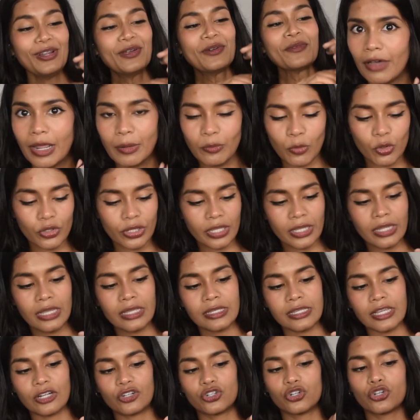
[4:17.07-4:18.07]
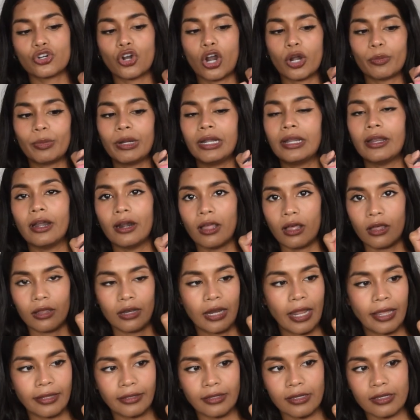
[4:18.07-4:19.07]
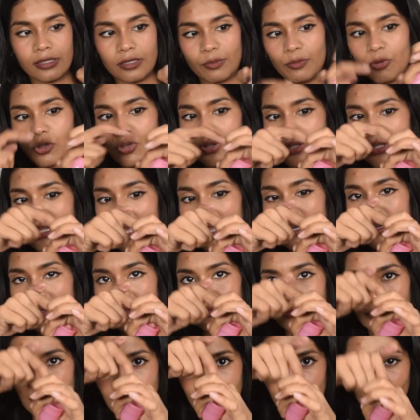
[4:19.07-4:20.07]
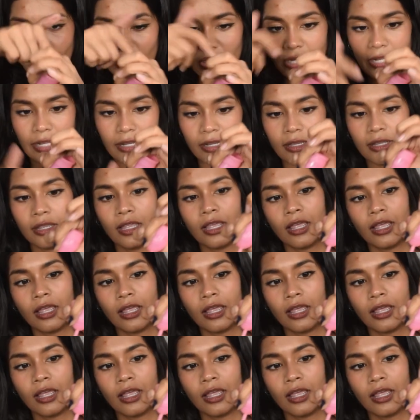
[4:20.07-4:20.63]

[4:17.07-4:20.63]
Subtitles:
One more thing is it should not be teda like this because then it will leak.